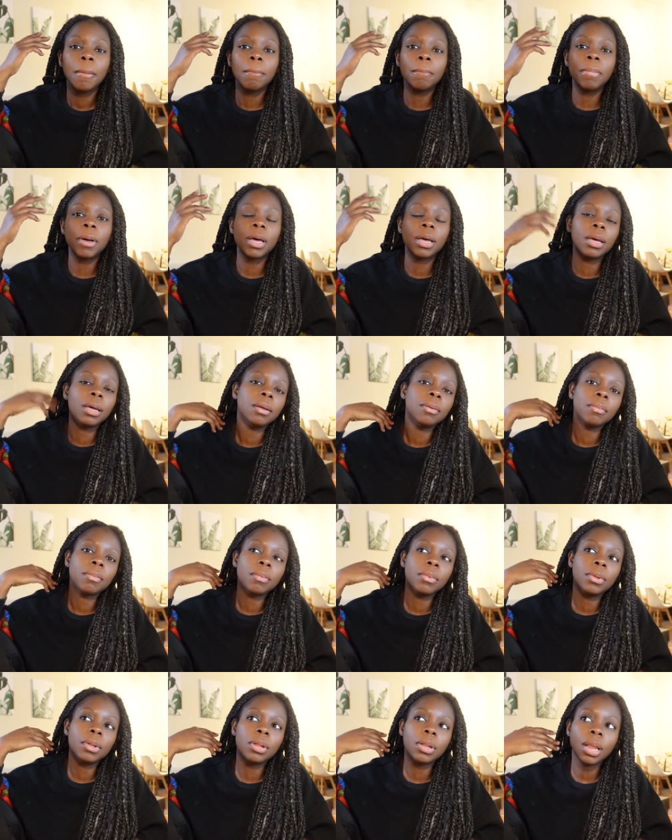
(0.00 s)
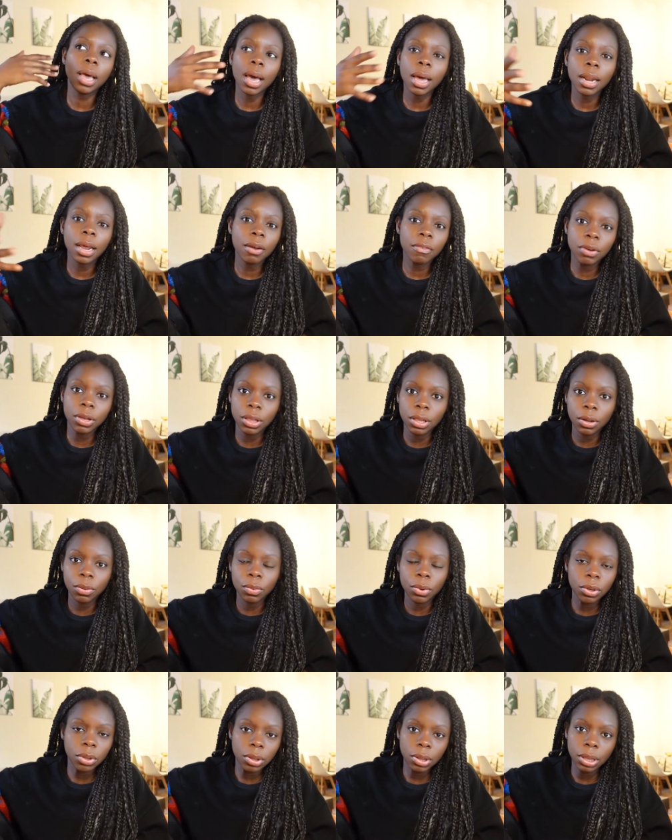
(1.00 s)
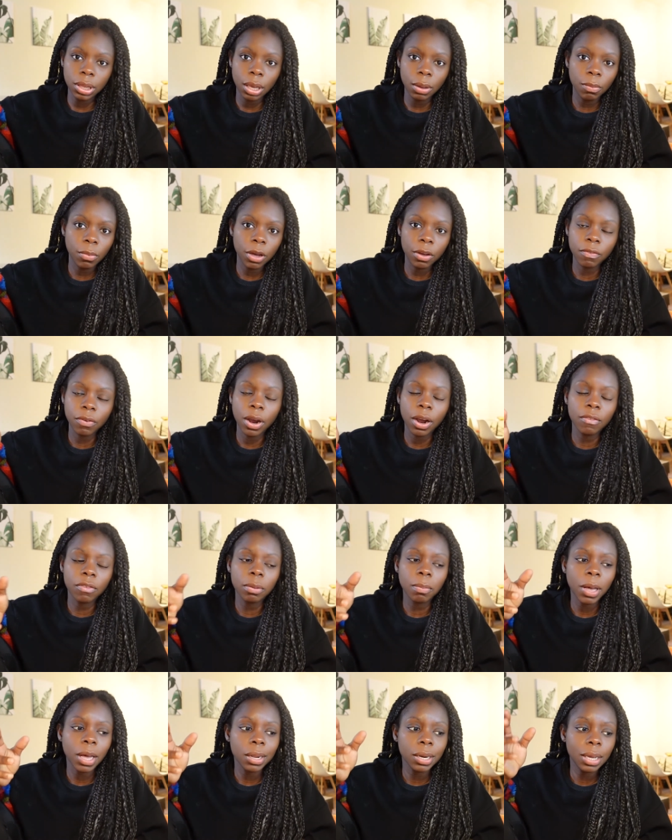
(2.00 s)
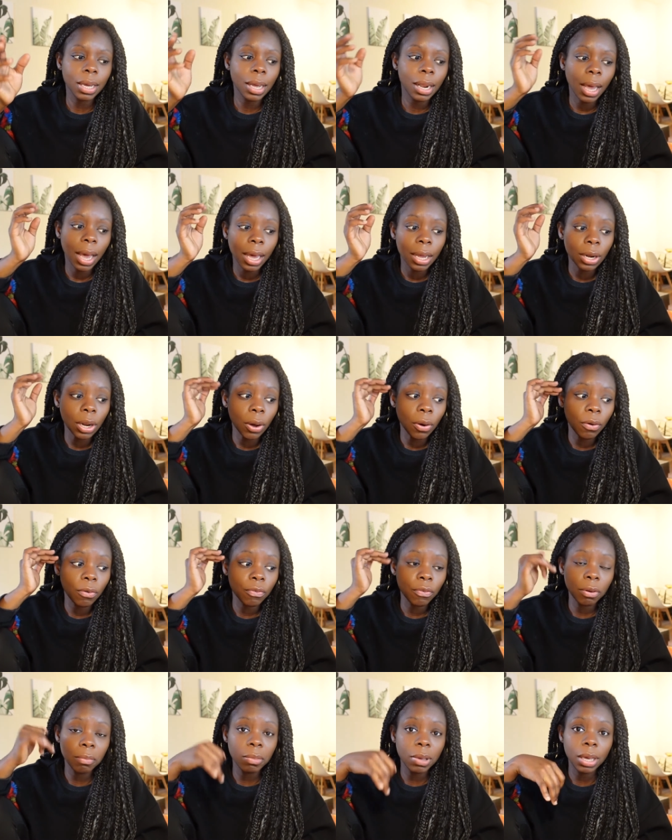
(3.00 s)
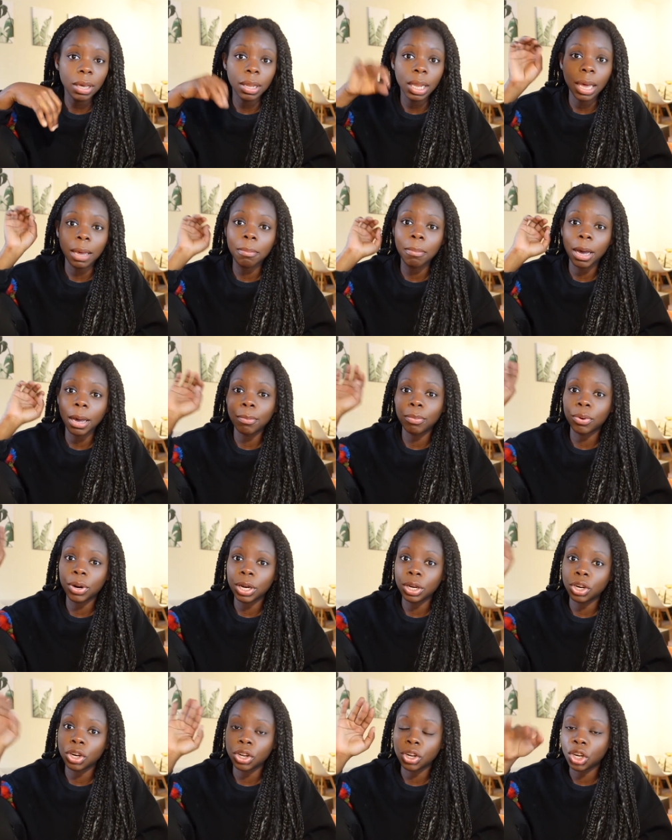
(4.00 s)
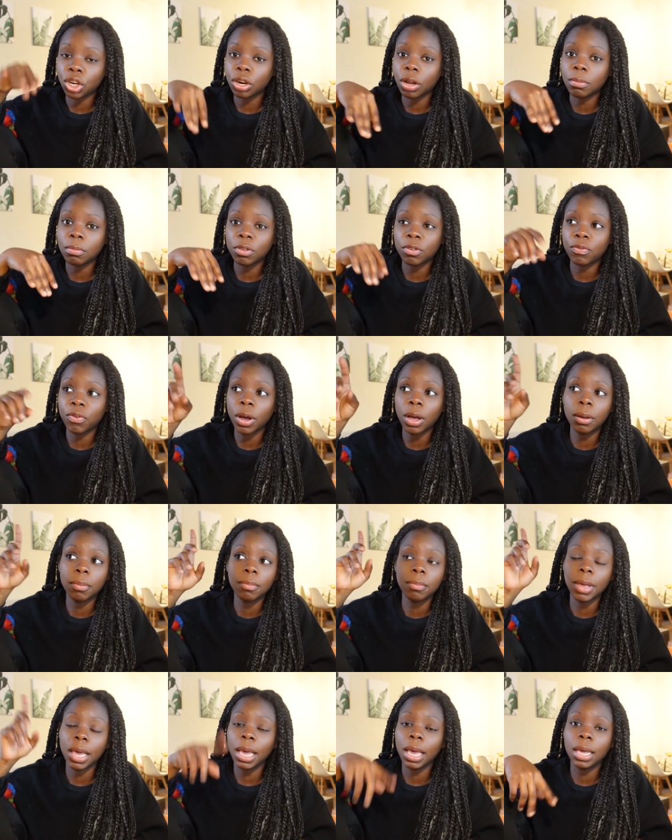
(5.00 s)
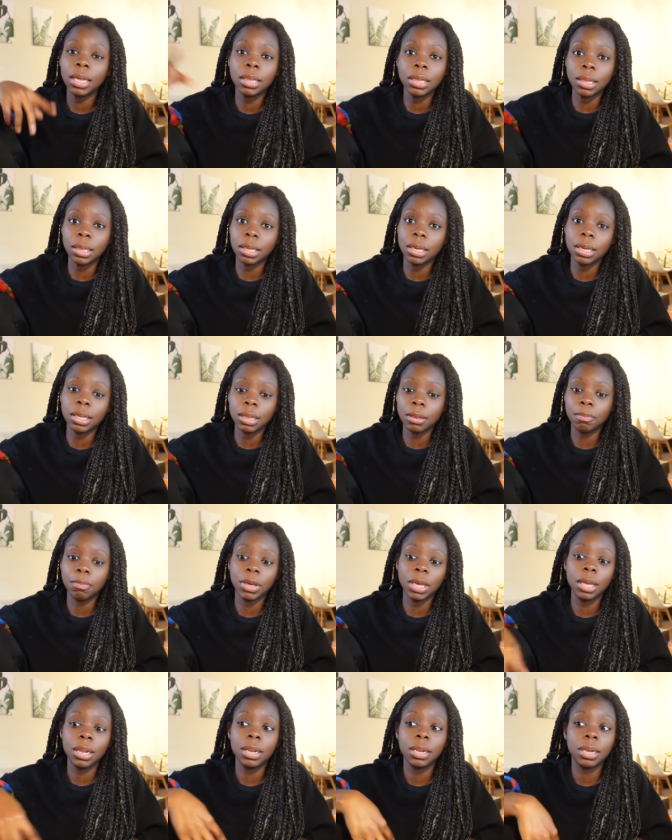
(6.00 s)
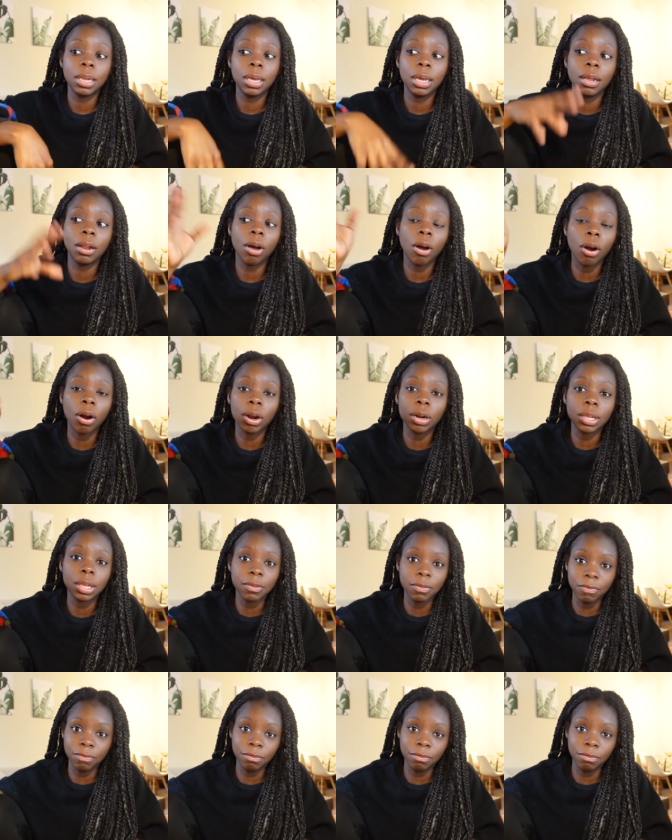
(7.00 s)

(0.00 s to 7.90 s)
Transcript: But not everything works the same way for everybody. And I know for me, like, my brain just jumps from A to Z to B to D to R to,